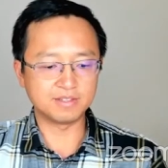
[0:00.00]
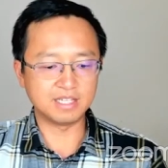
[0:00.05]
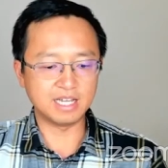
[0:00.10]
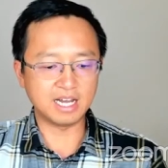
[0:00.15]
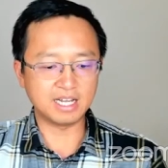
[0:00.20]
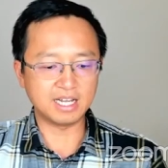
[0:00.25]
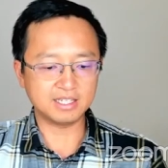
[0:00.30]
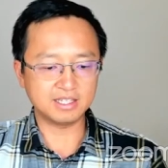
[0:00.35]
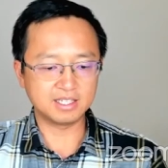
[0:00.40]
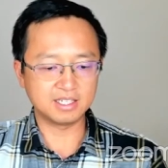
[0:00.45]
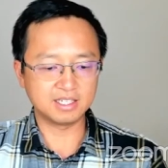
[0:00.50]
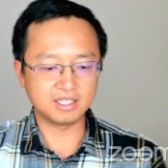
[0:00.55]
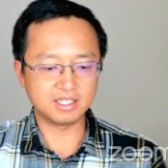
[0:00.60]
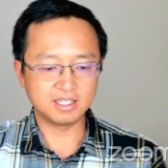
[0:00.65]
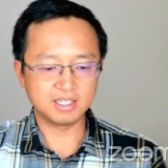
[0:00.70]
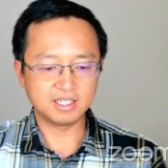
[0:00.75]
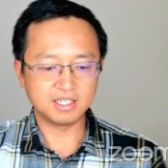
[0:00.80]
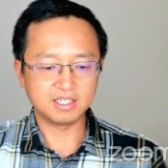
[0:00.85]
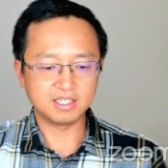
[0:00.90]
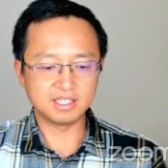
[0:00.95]
not
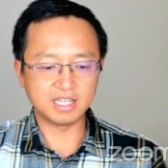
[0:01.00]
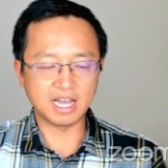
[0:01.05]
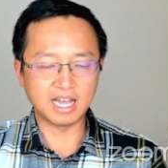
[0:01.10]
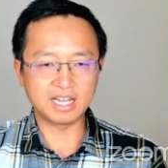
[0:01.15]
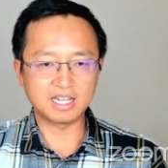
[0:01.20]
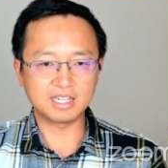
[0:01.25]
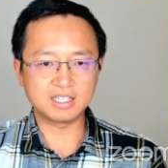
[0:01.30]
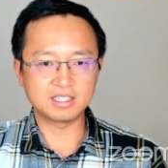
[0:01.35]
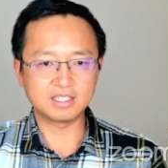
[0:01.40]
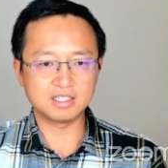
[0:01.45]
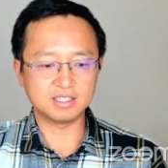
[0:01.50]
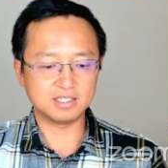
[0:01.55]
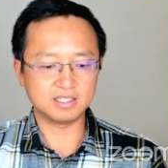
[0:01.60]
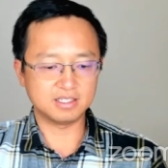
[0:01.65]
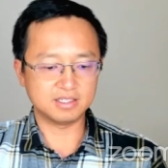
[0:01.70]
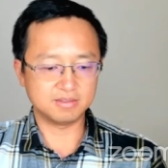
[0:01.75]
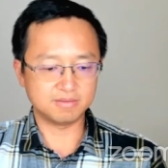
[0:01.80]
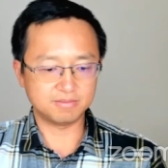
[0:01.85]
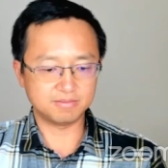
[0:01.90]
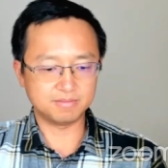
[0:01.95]
like
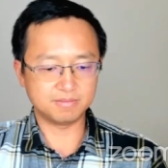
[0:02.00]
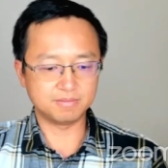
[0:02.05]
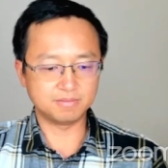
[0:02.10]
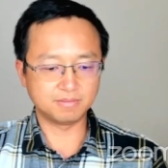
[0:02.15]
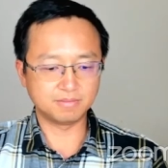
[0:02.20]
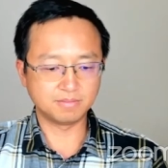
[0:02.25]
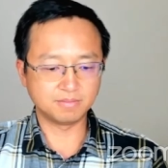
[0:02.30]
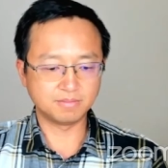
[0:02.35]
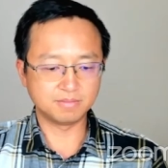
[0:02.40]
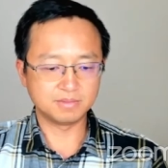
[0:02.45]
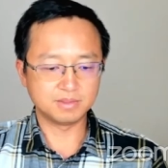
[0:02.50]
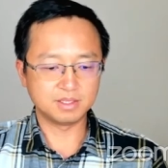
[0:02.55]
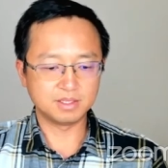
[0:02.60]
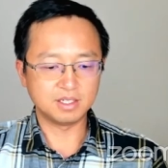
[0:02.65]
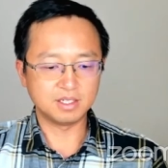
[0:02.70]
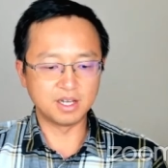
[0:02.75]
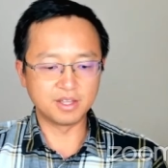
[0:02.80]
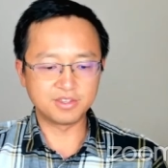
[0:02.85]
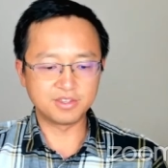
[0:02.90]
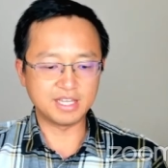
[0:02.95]

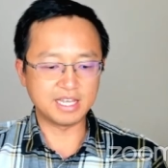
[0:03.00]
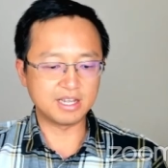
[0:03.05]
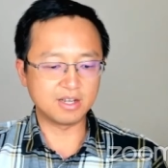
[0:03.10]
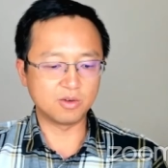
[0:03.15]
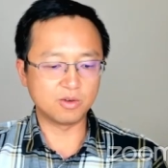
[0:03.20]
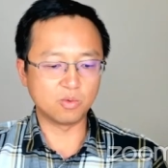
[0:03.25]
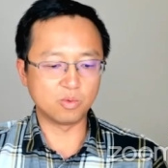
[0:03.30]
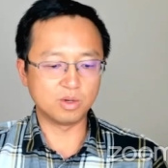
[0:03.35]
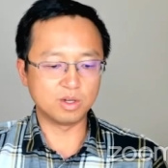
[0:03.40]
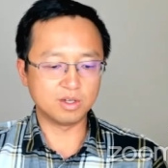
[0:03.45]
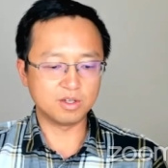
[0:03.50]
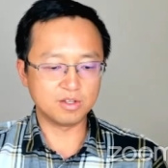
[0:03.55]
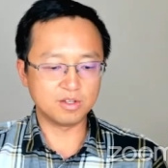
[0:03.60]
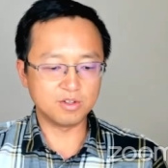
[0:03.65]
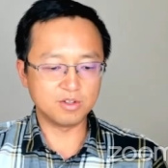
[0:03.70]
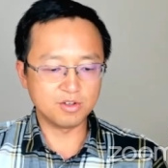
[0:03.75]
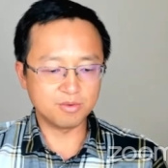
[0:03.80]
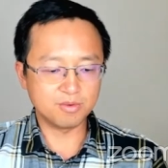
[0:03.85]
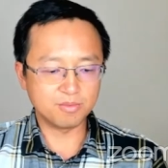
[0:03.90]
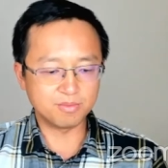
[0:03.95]
a thing,
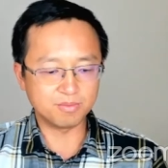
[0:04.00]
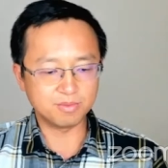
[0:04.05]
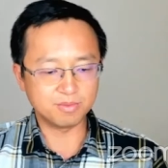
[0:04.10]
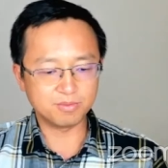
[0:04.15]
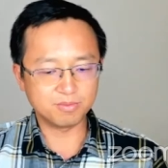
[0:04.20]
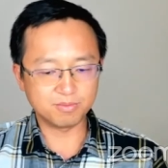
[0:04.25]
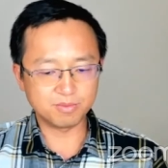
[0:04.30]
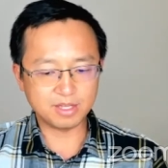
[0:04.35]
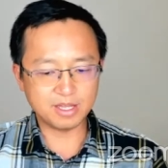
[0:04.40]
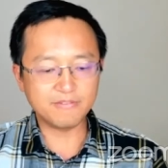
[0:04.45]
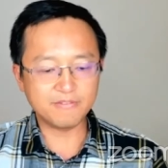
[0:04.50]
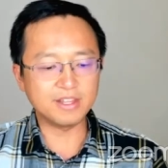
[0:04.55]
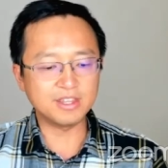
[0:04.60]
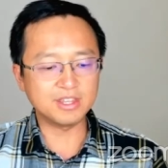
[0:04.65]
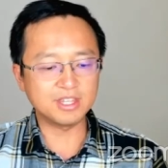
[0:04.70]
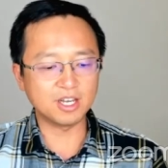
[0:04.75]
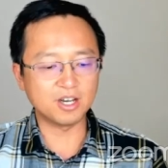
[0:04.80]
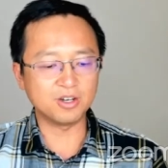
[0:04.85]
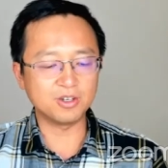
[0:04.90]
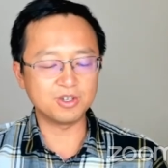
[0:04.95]
you
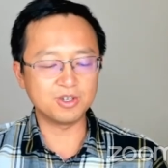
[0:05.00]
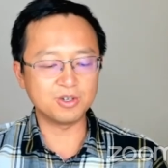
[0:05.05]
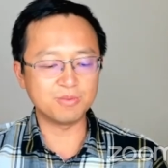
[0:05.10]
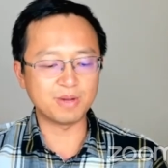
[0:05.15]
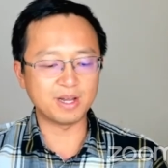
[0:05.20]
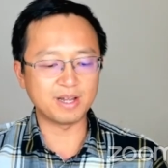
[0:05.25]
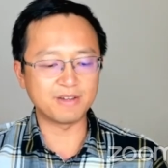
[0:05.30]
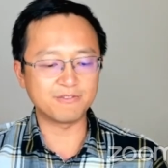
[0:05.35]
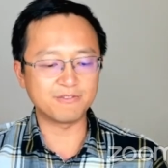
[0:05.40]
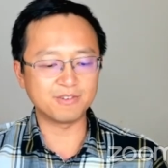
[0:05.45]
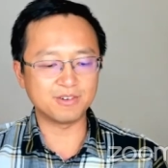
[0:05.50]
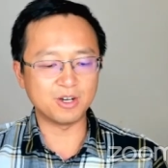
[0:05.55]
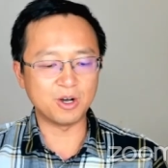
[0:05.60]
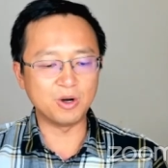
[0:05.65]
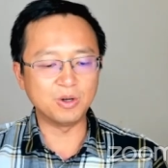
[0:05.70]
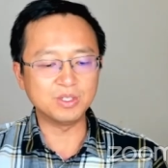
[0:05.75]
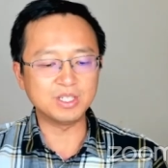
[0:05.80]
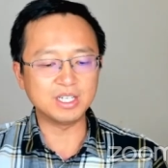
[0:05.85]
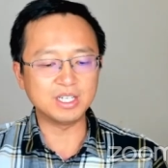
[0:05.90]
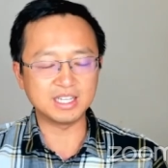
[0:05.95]
even though you might
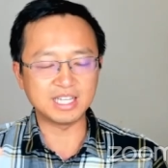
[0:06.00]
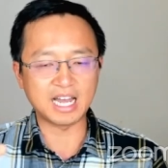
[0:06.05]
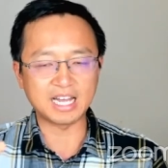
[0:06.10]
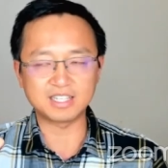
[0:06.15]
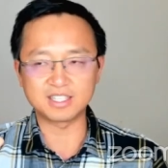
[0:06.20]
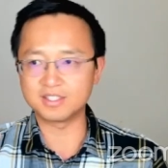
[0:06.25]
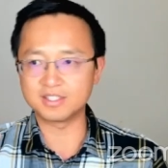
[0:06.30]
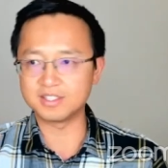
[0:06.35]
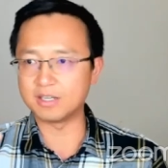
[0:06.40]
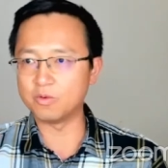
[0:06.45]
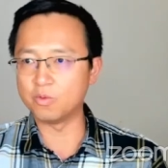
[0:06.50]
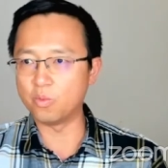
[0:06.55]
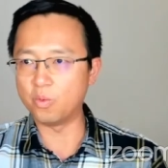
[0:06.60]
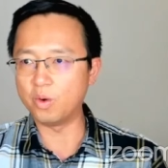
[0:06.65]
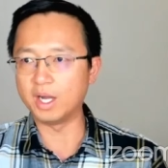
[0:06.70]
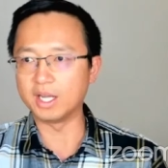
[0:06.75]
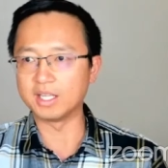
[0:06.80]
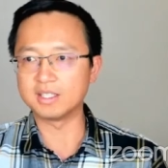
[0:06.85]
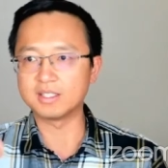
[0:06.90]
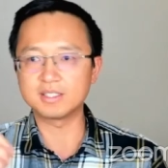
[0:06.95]
only like the thing
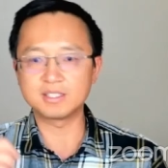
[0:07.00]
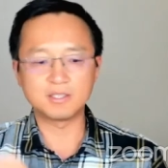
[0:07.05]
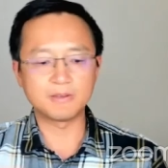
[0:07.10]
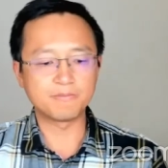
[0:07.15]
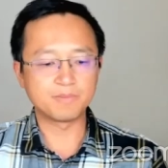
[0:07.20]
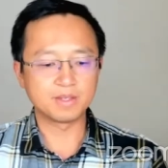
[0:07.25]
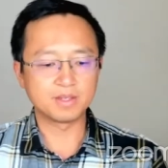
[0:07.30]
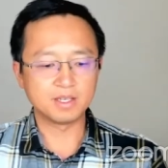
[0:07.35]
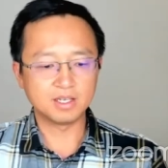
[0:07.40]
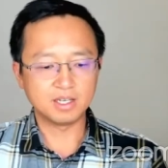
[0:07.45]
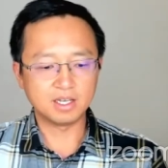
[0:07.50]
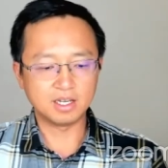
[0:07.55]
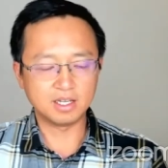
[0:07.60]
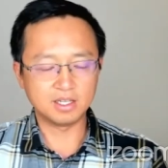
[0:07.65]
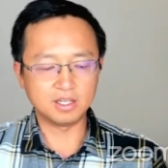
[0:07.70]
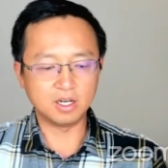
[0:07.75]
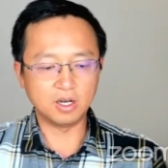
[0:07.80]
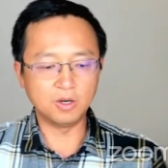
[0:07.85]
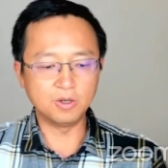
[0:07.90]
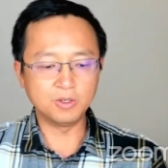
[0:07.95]
once,
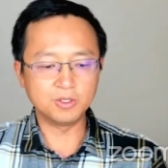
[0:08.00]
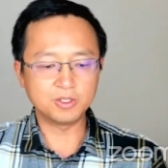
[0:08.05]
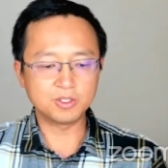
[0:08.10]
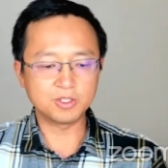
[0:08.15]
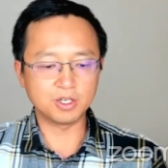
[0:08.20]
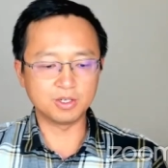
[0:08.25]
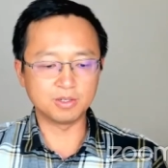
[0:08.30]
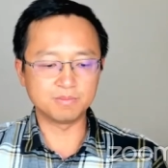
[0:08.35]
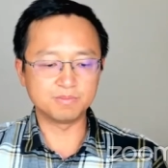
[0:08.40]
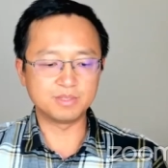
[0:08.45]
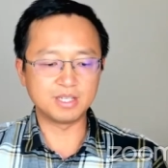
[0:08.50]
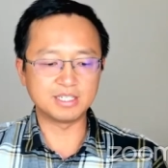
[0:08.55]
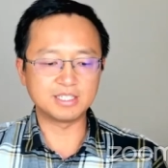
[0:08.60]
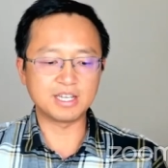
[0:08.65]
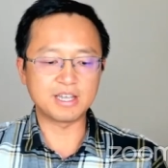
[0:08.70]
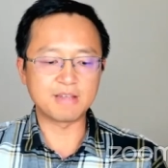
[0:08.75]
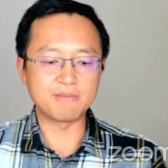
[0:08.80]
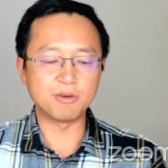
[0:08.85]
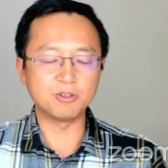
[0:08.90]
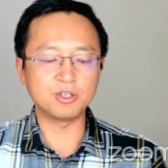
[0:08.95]
and also there's
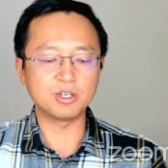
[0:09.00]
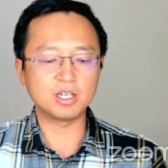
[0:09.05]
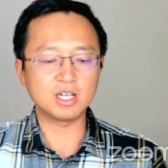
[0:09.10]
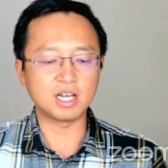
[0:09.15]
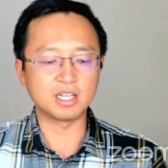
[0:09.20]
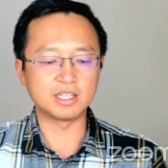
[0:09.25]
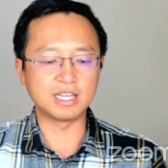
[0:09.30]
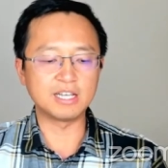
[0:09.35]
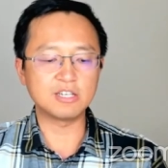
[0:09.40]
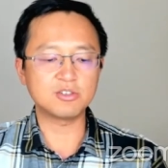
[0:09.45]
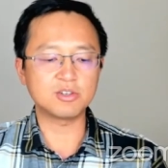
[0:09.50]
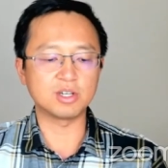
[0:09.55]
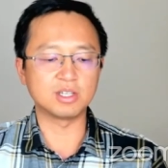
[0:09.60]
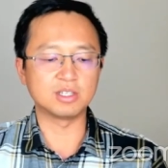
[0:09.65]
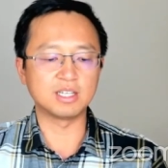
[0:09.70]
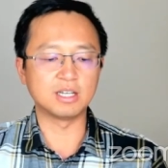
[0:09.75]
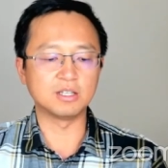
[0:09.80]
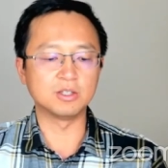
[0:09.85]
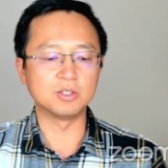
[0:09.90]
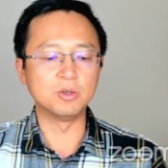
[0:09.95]
an emotion
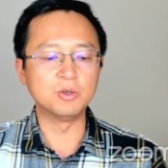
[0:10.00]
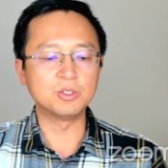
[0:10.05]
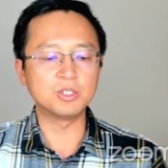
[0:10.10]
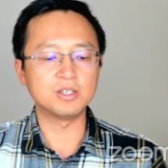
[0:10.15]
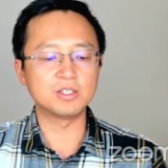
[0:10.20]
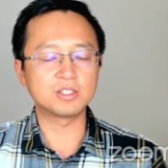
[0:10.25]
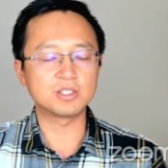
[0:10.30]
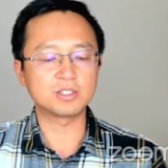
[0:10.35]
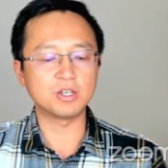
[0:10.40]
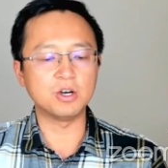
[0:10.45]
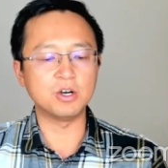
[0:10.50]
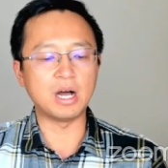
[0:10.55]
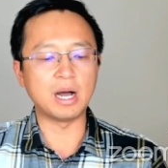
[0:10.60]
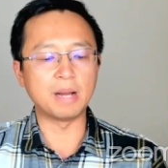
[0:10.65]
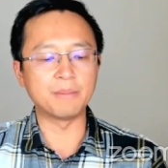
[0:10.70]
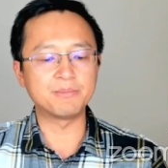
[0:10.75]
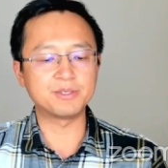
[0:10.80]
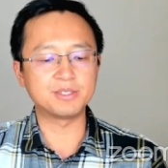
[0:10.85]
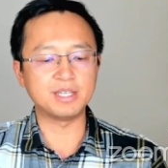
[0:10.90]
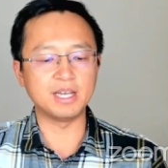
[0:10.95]
connection. That Lucy is so
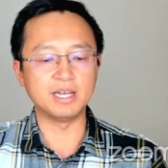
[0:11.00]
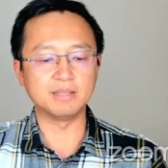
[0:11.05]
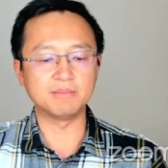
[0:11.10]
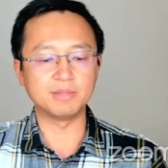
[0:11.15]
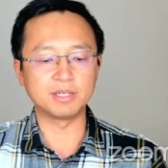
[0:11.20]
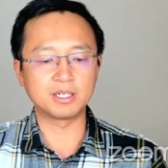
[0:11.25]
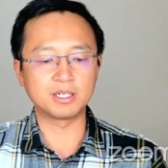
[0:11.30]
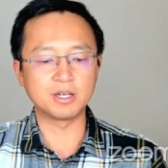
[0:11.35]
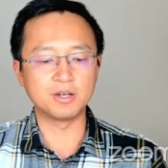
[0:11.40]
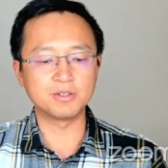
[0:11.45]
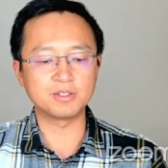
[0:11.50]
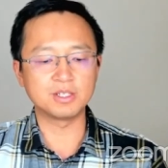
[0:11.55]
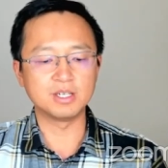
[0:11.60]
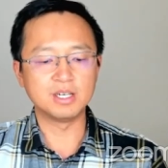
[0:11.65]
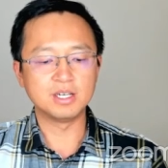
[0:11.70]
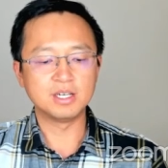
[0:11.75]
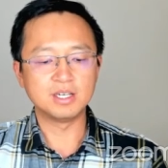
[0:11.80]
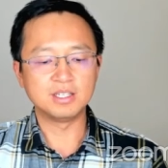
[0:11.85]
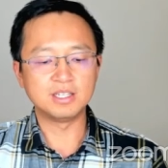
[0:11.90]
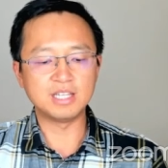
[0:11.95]
upset because
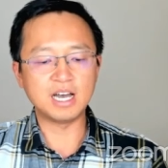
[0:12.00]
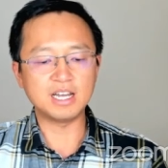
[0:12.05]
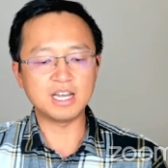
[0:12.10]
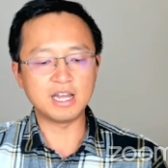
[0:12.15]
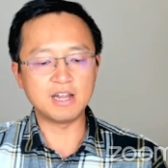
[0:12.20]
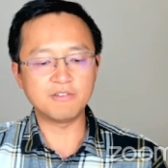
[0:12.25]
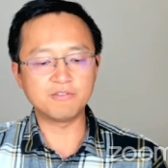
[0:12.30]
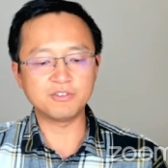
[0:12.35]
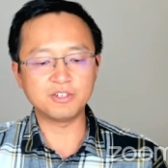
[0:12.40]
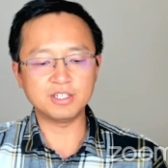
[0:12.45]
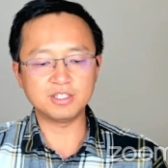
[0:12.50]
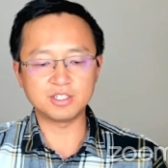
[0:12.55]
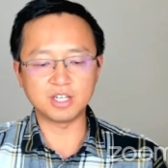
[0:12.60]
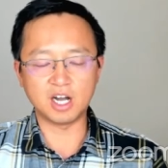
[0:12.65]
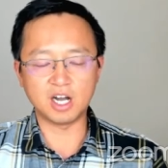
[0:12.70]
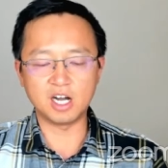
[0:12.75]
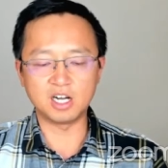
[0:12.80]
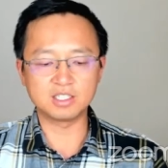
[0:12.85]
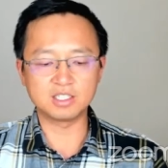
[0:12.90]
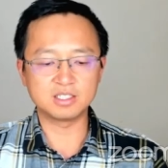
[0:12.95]
not every
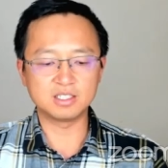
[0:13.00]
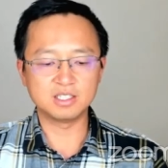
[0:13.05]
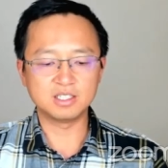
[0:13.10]
dog